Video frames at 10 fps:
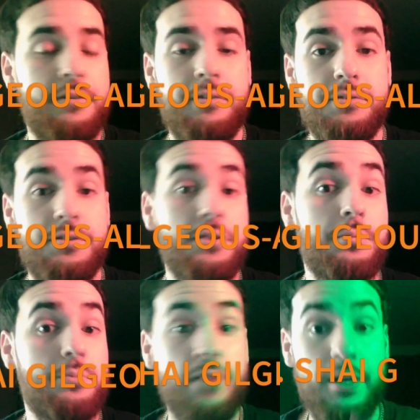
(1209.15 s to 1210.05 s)
So
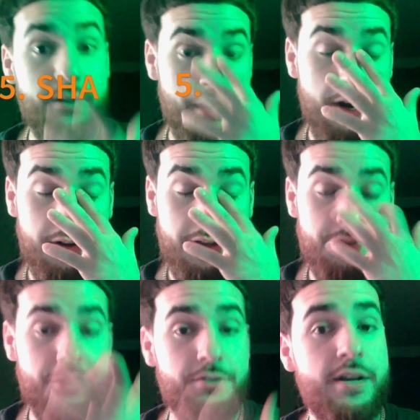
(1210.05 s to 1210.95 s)
right there is
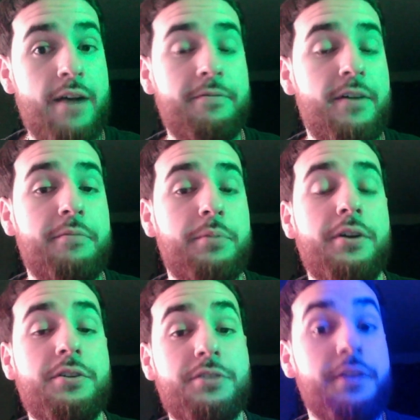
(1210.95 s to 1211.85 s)
your top five
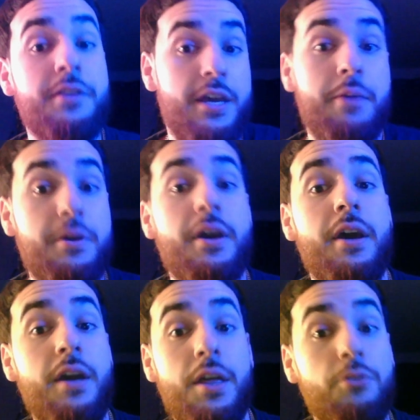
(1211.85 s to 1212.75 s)
players in the
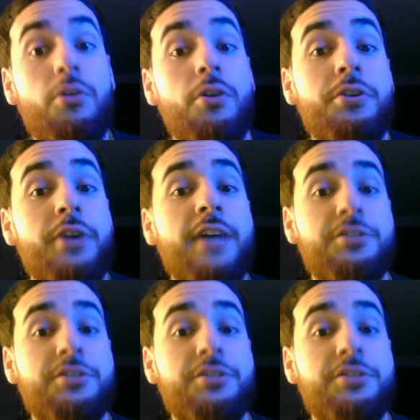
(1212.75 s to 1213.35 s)
NBA, and they're all international